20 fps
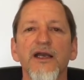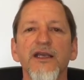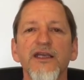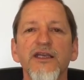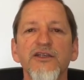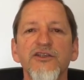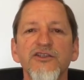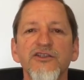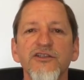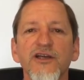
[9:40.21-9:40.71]

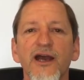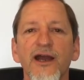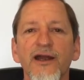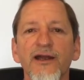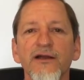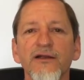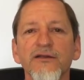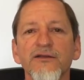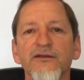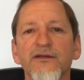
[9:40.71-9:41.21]
Each
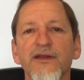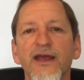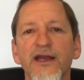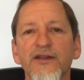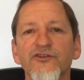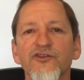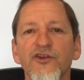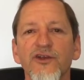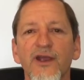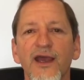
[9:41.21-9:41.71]
child
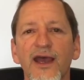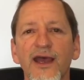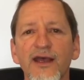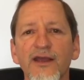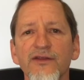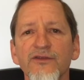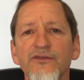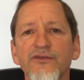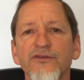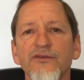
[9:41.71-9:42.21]
that she
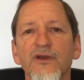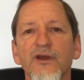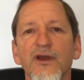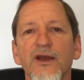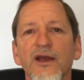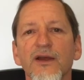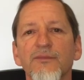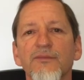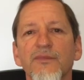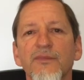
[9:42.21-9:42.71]
has,
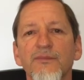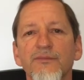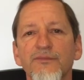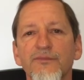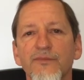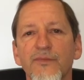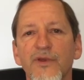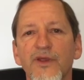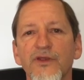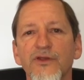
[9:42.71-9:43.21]

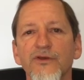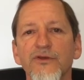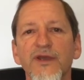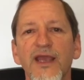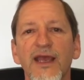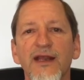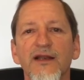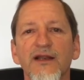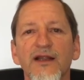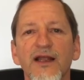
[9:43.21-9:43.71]
you
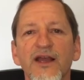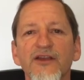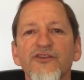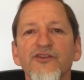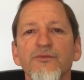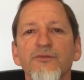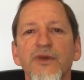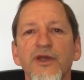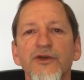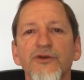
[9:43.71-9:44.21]
get
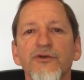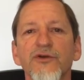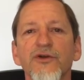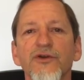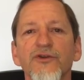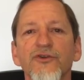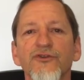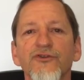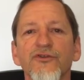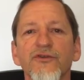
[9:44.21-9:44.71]
less
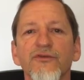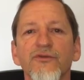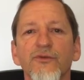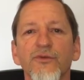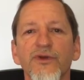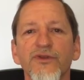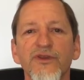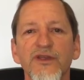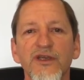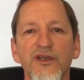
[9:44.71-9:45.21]
minerals
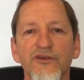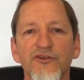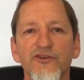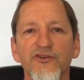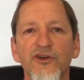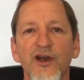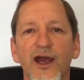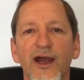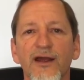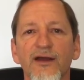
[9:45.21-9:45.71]
with each
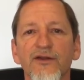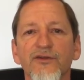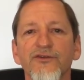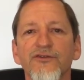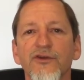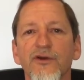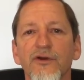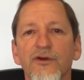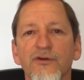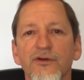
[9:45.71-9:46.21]
child.
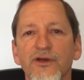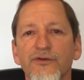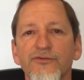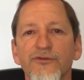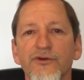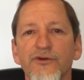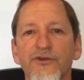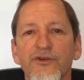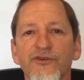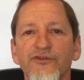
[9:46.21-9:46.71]
So
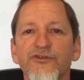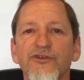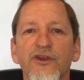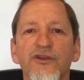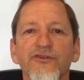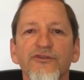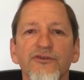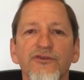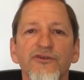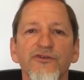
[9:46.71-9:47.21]
if you're the
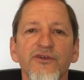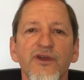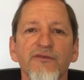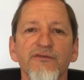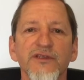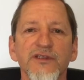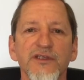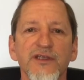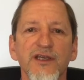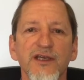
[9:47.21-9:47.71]
6th or
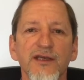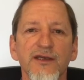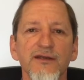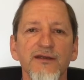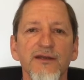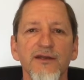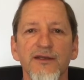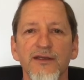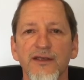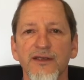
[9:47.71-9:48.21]
7th
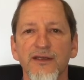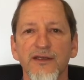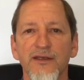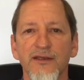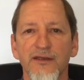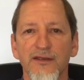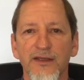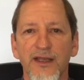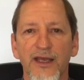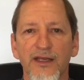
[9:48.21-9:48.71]
kid,
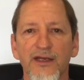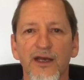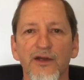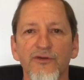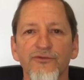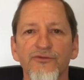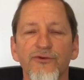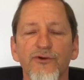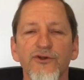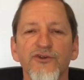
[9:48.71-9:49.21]
then
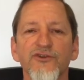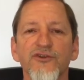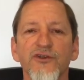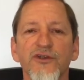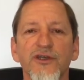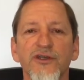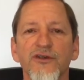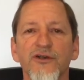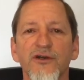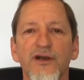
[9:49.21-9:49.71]

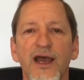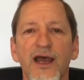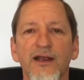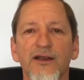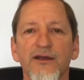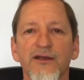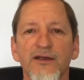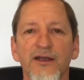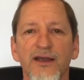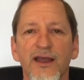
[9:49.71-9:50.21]
unfortunately you're
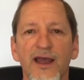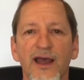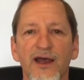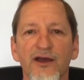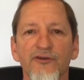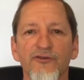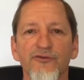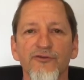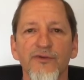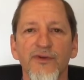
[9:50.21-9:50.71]
not going to
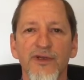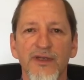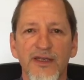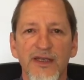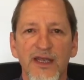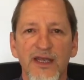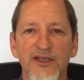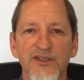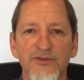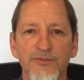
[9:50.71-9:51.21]
have
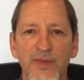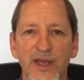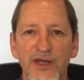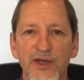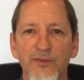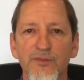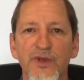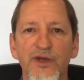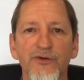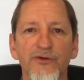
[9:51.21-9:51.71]
as
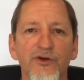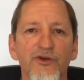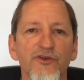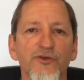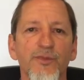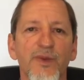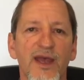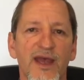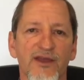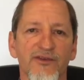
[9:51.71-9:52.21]
many
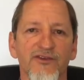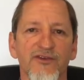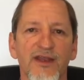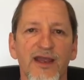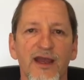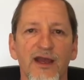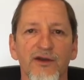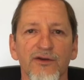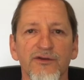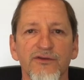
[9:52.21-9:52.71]
minerals passed
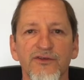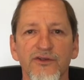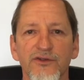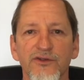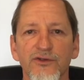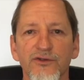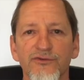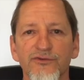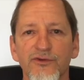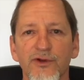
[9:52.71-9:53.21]
down to
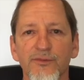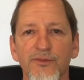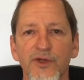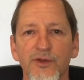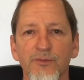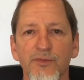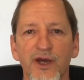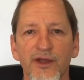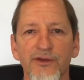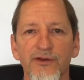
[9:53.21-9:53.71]
you from
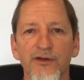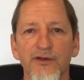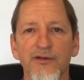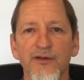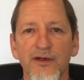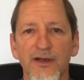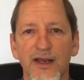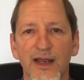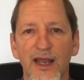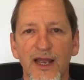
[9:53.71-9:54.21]
your
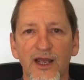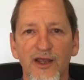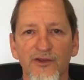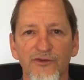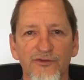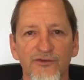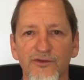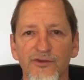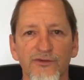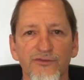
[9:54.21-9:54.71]
mother
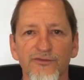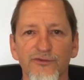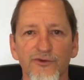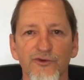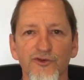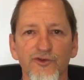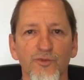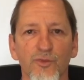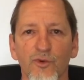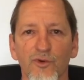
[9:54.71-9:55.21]
as the
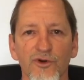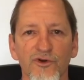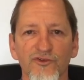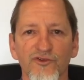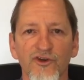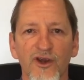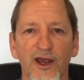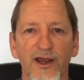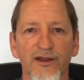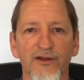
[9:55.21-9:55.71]
firstborn
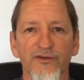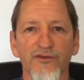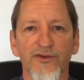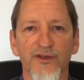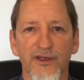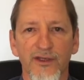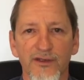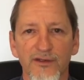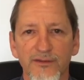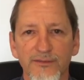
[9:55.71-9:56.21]
child
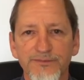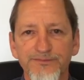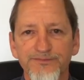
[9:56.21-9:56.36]
did.